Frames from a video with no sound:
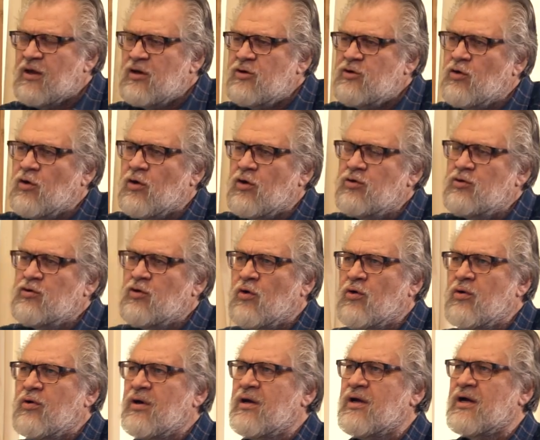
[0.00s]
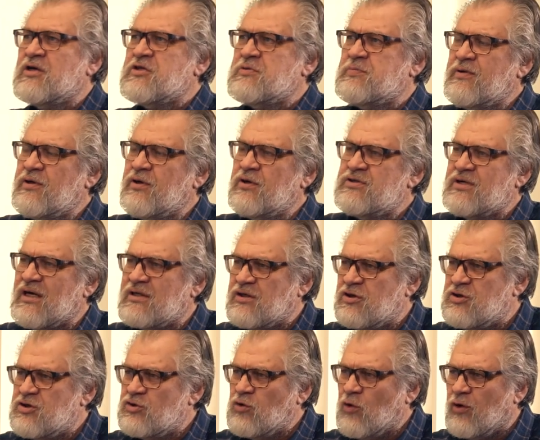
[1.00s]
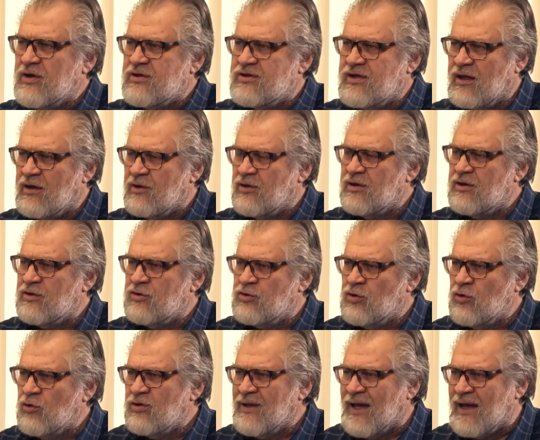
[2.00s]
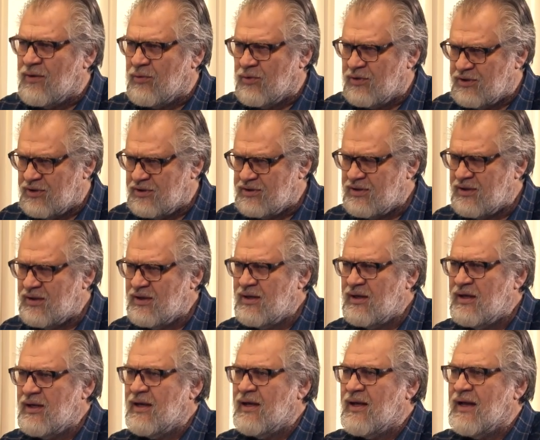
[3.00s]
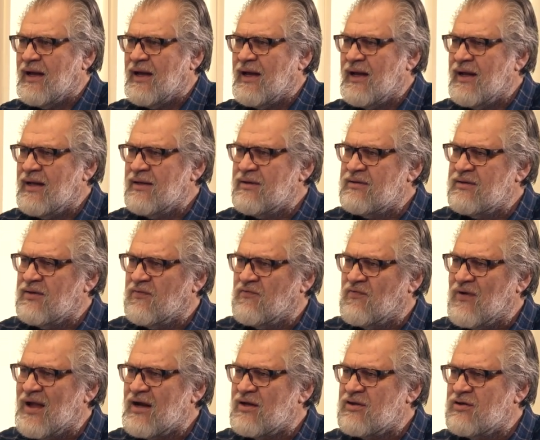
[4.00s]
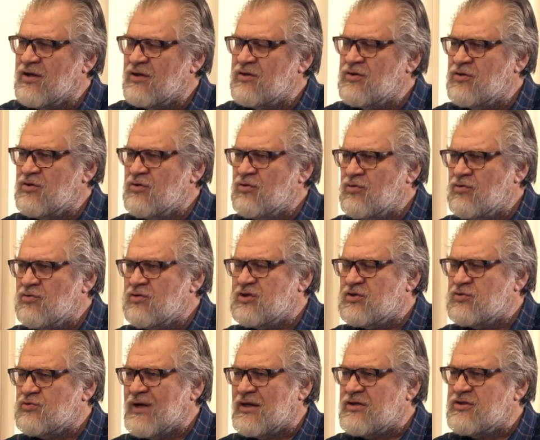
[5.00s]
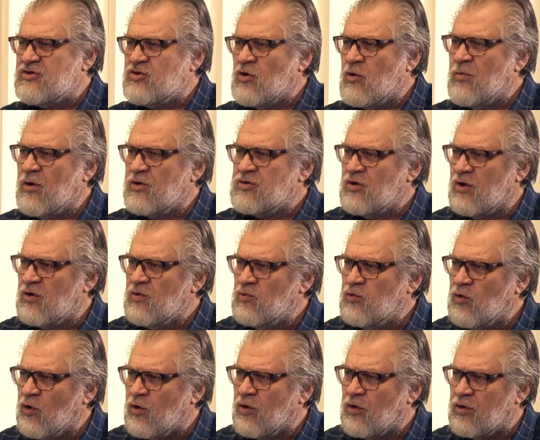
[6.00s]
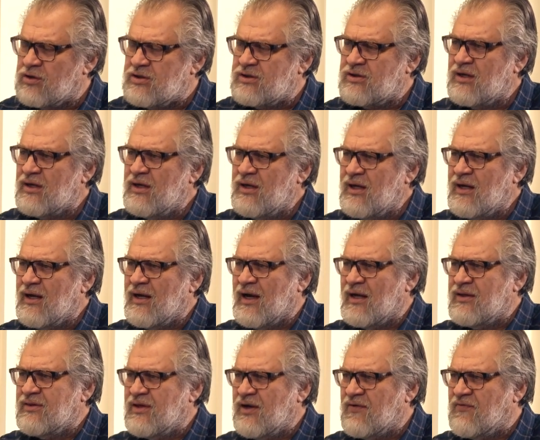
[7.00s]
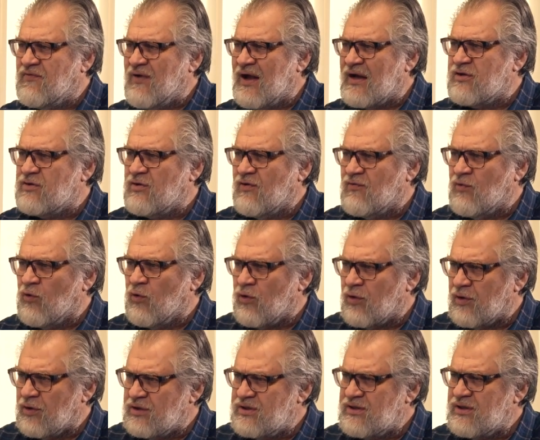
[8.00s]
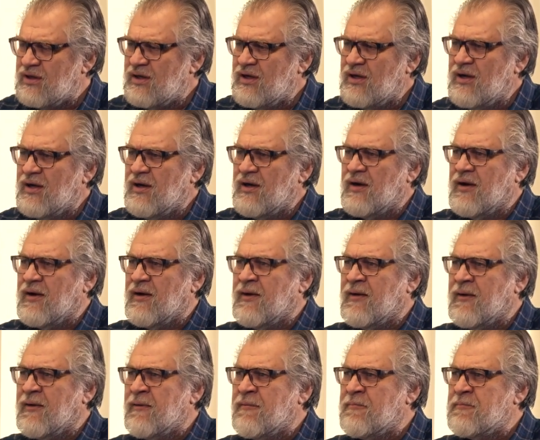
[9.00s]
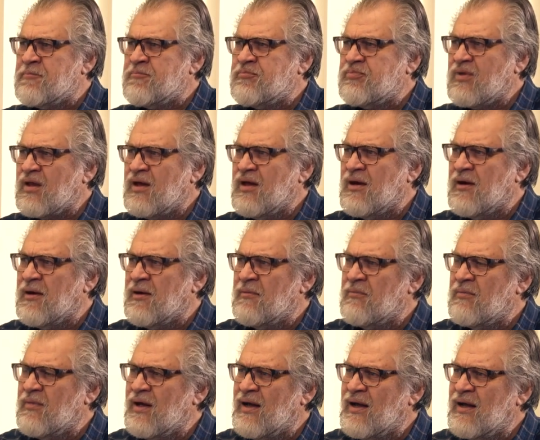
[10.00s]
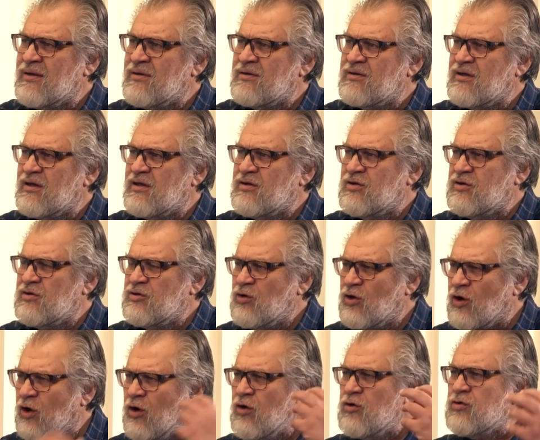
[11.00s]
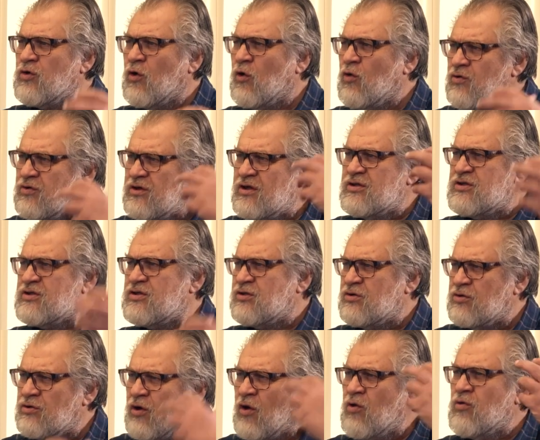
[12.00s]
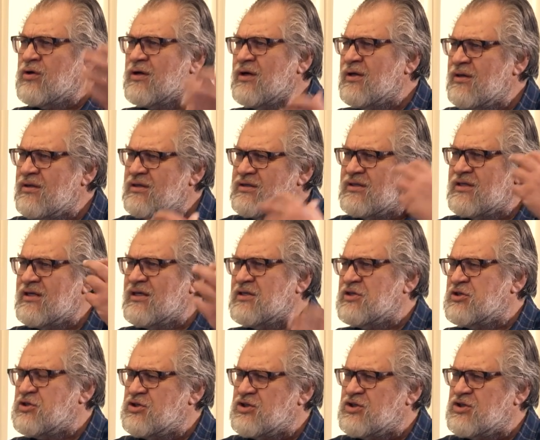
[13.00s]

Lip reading: Your experience as a storyteller in two languages, and the fact that you stress so much on words and the effect of words, and you heard all these slogans, these